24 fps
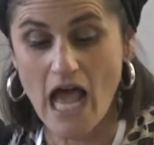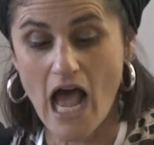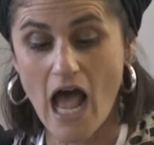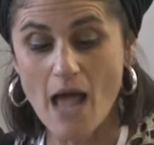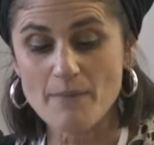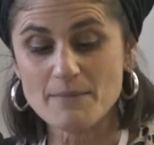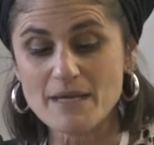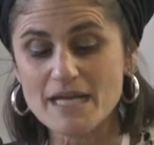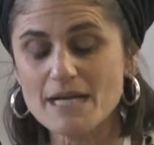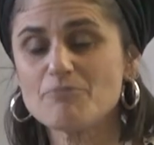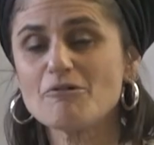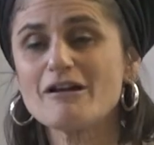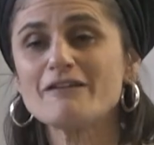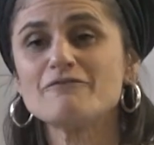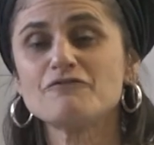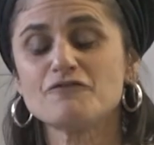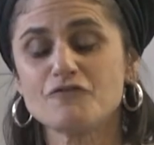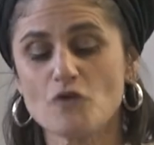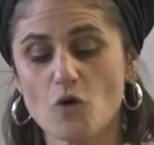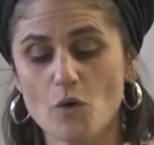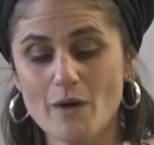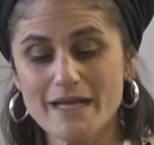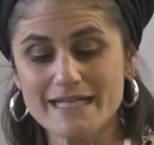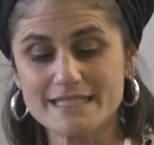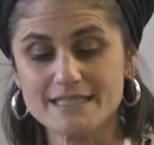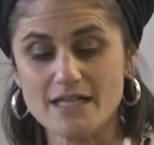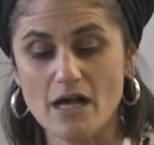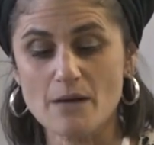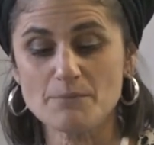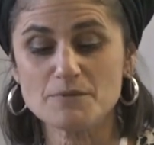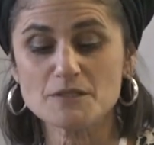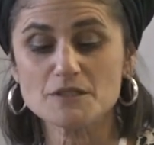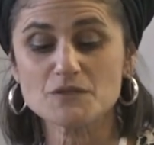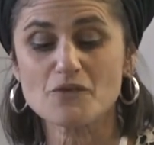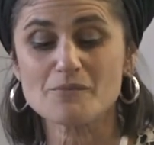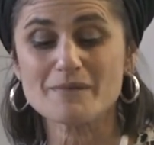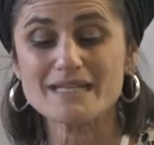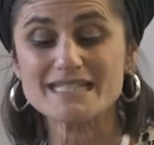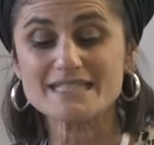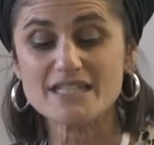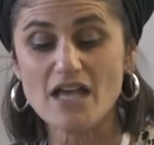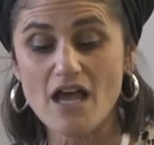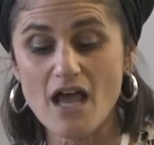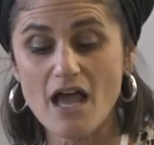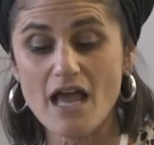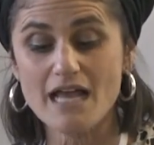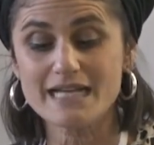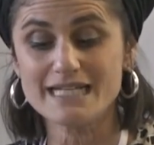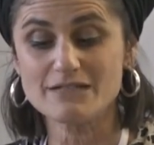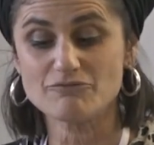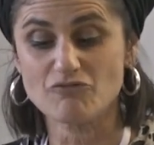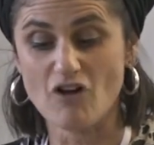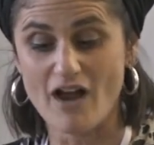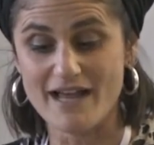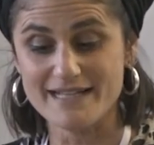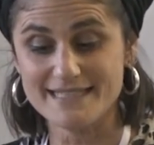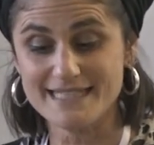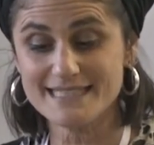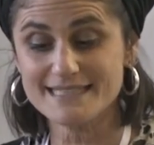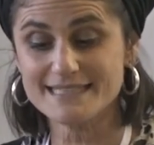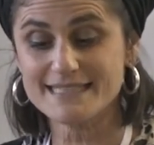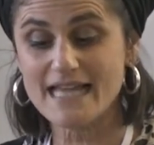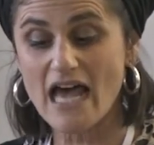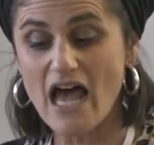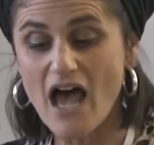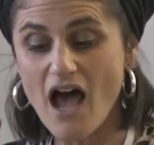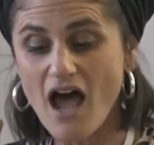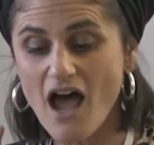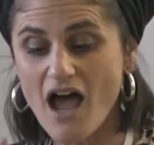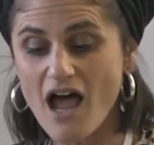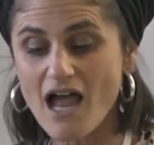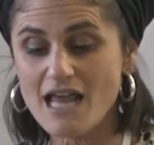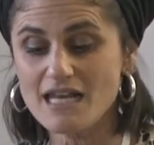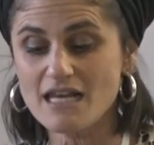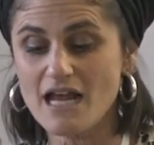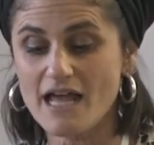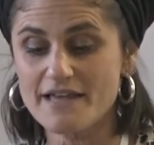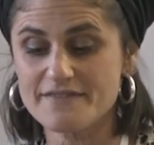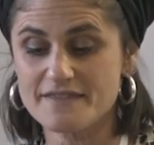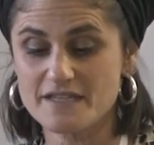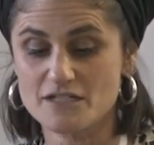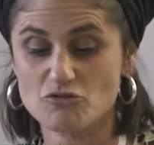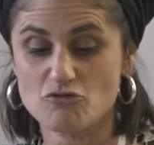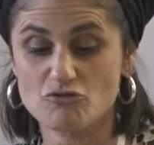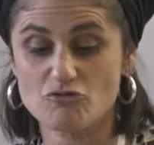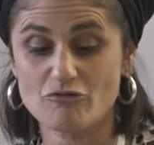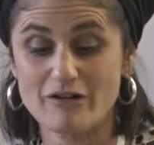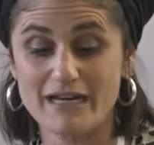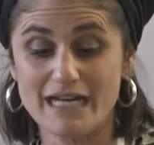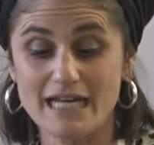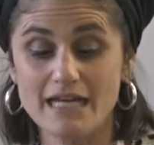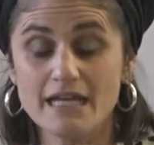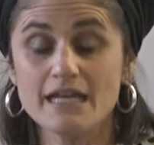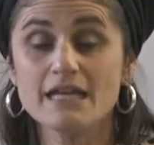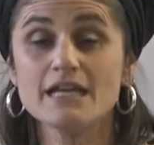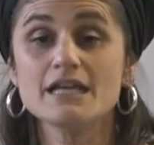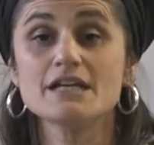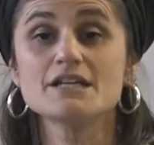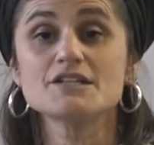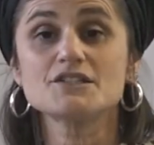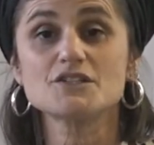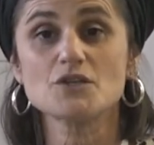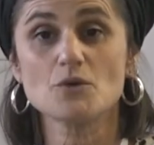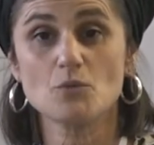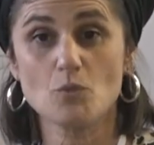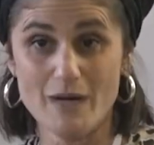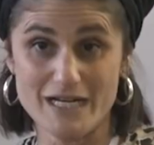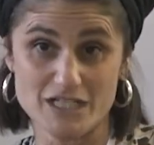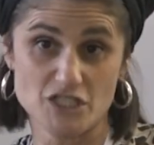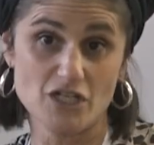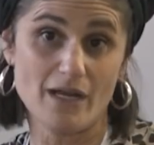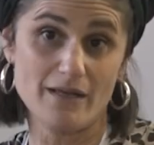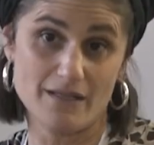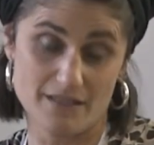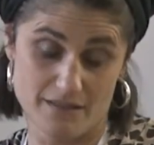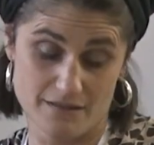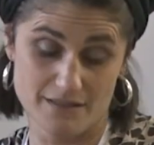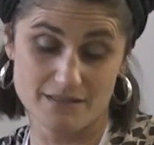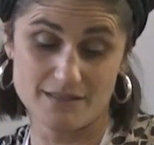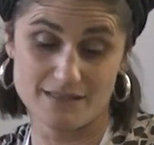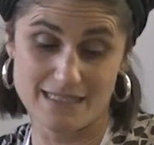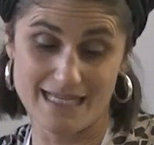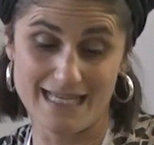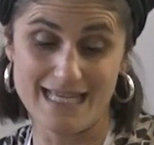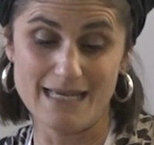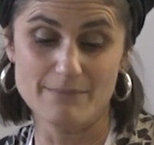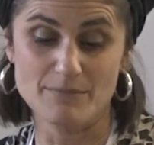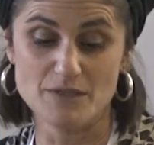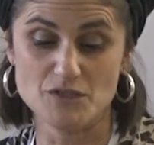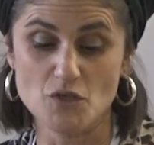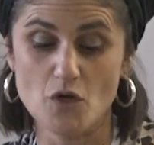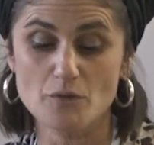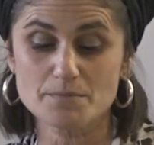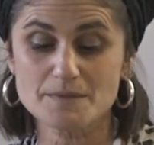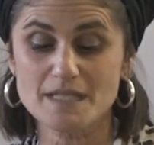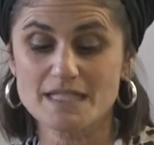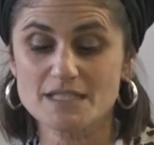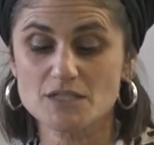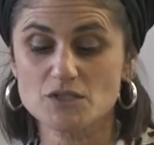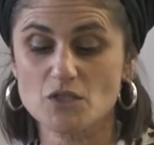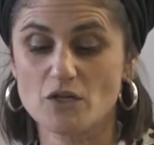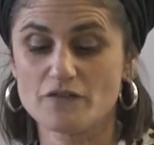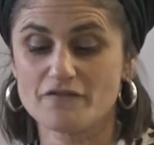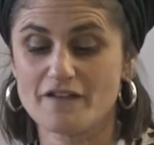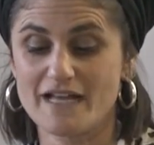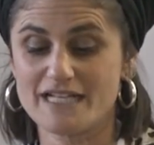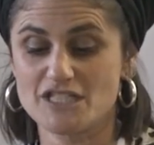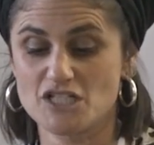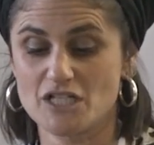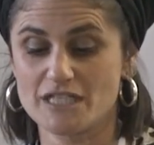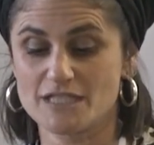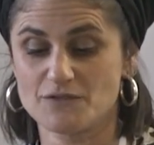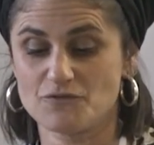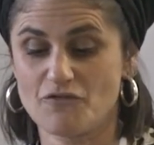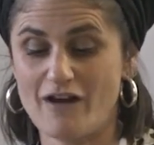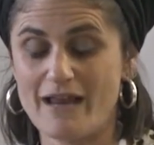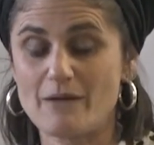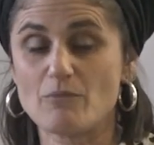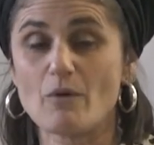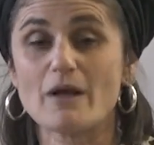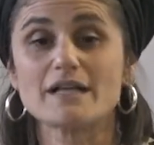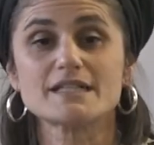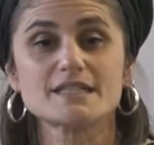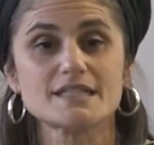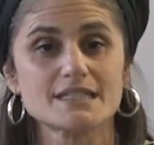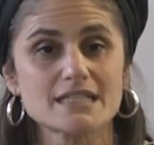I'm going to bring 4 examples from his early writings that highlight the degree to which I see him adopting Soloveitchik's framework.